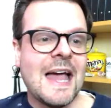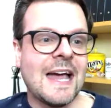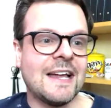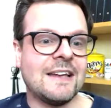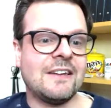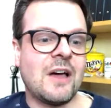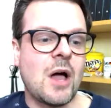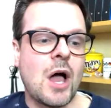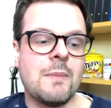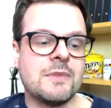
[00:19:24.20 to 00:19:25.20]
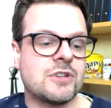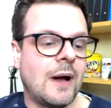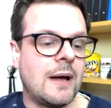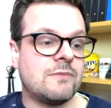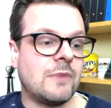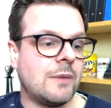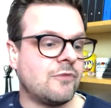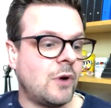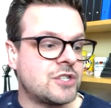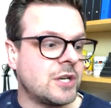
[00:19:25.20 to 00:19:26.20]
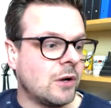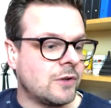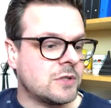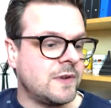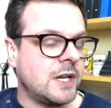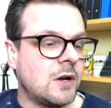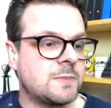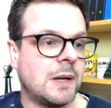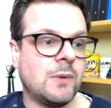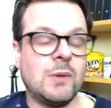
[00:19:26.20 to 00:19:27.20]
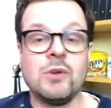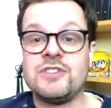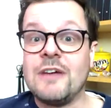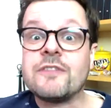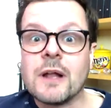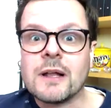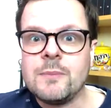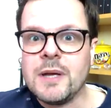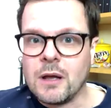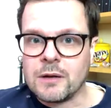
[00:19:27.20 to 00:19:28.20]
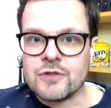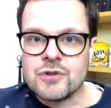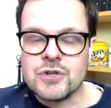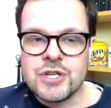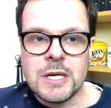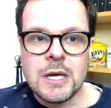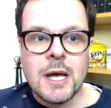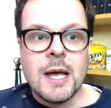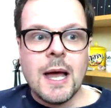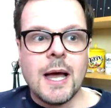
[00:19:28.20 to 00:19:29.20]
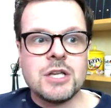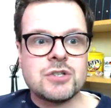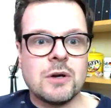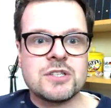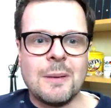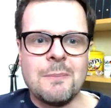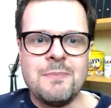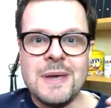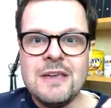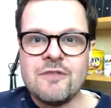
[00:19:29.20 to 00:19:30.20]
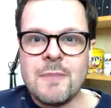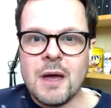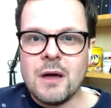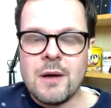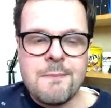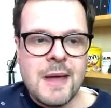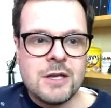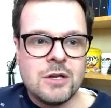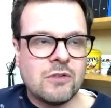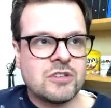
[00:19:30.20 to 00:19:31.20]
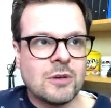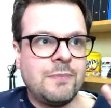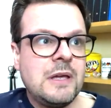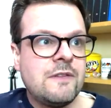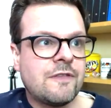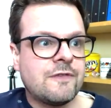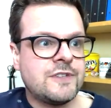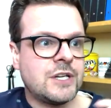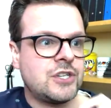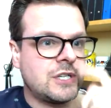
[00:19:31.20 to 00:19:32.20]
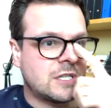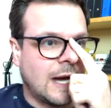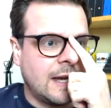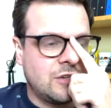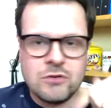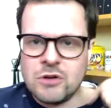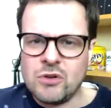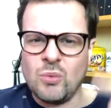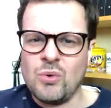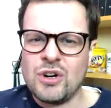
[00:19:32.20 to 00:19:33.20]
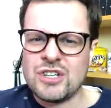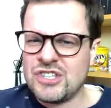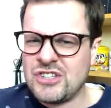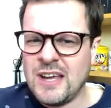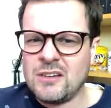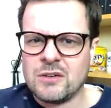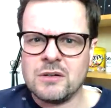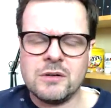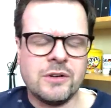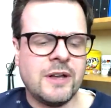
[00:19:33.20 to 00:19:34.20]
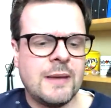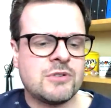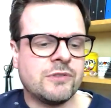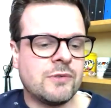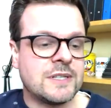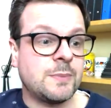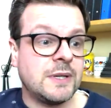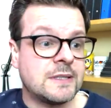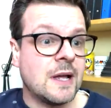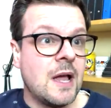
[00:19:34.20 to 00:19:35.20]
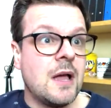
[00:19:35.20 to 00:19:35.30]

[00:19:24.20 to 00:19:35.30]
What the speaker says: and so I'm watching all those videos, but it will definitely be a lot of sushi. I saw some beef menu or some beef dishes. I don't know the words yet or the names of the recipes.